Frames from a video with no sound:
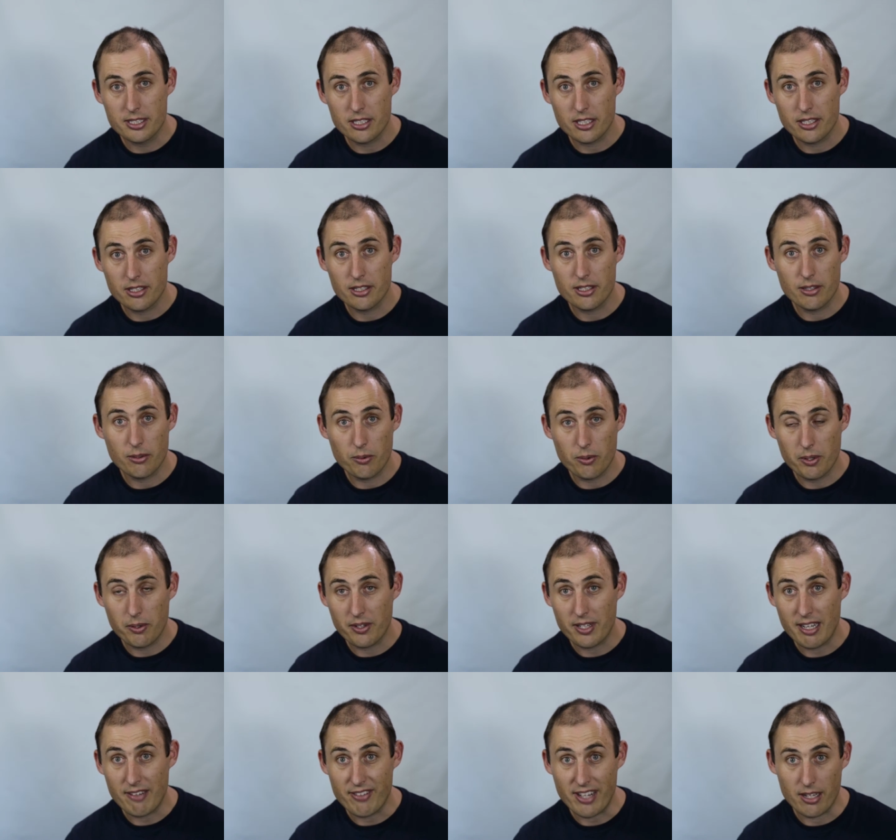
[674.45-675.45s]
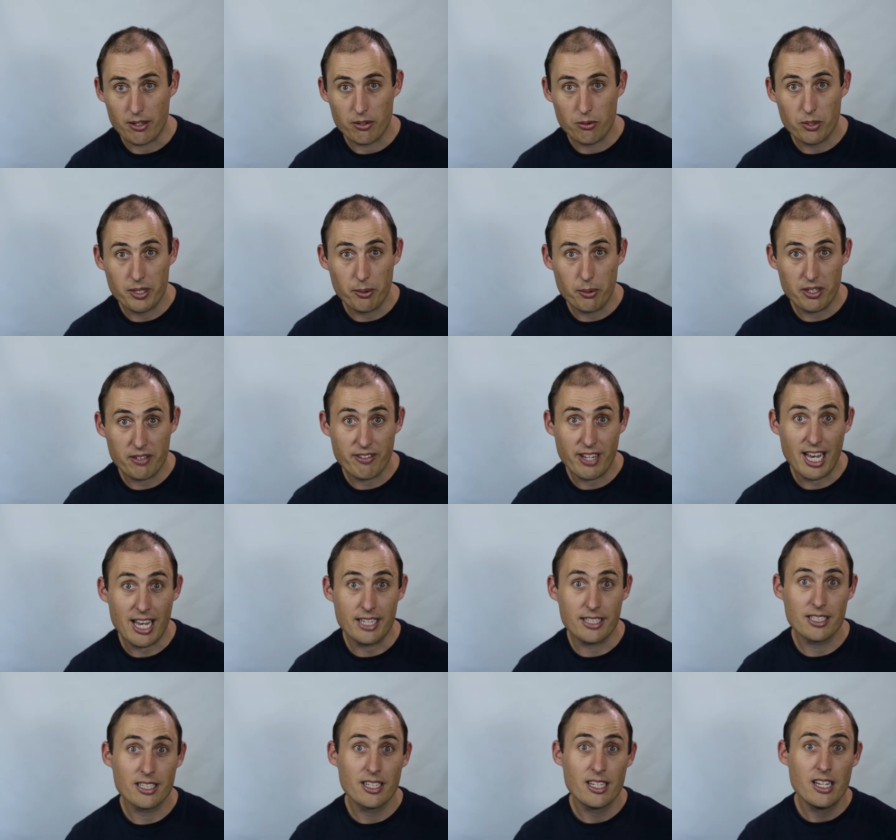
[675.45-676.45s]
So we would have
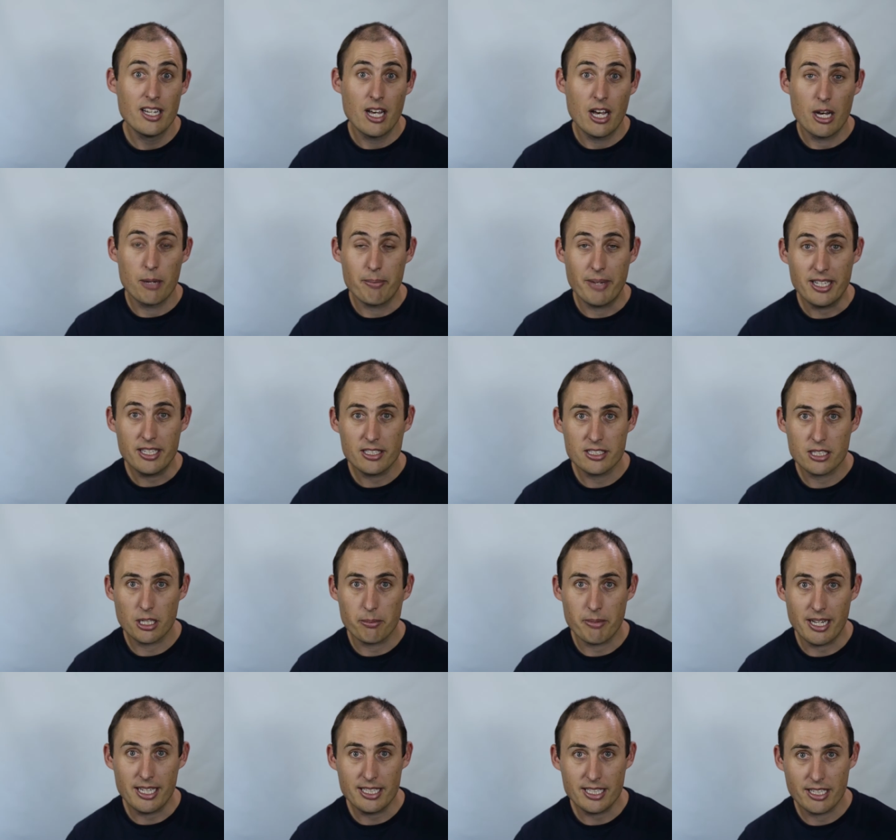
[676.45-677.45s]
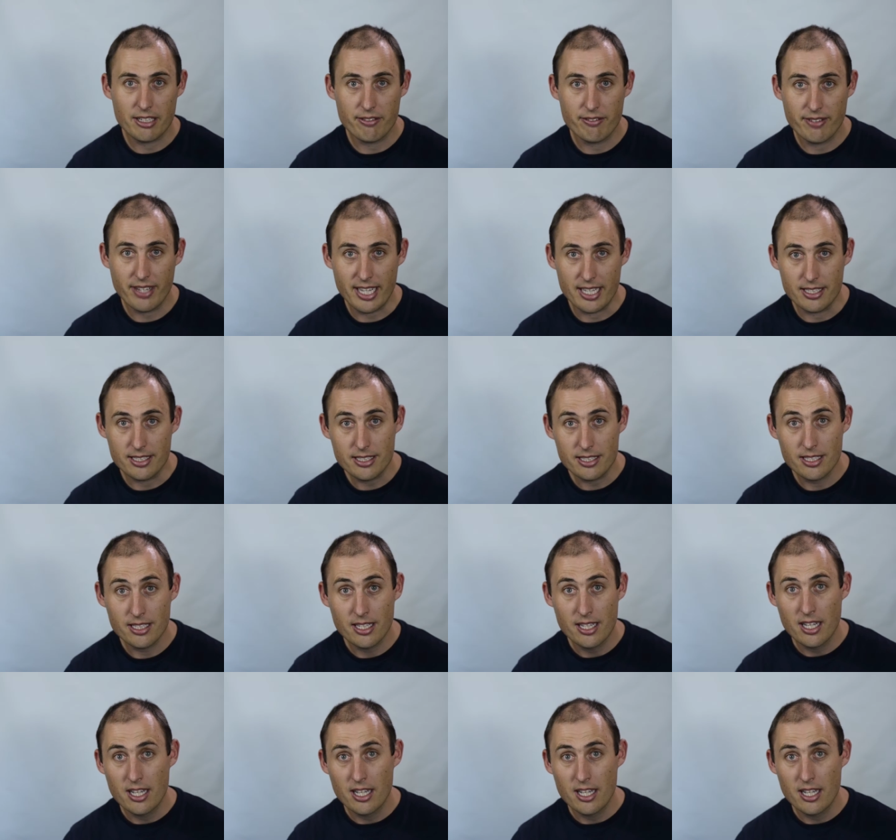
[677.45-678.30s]
had a metasomatic event